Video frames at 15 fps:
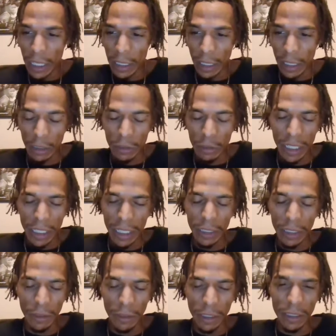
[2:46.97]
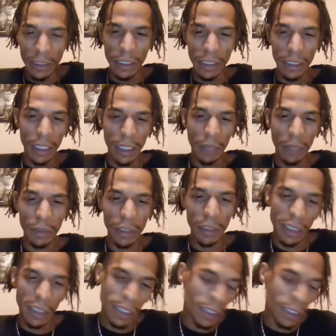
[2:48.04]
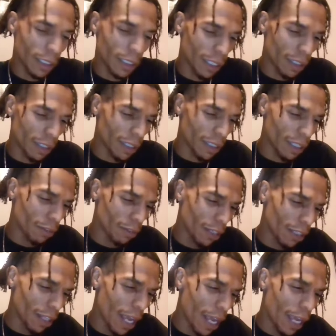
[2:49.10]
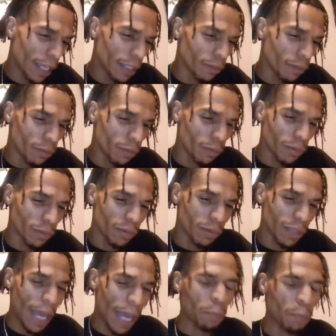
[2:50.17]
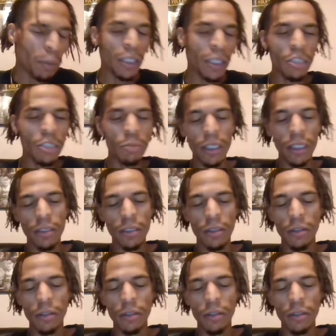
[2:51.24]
And like you said, Hill didn't see it coming, and they're not lying. That punch makes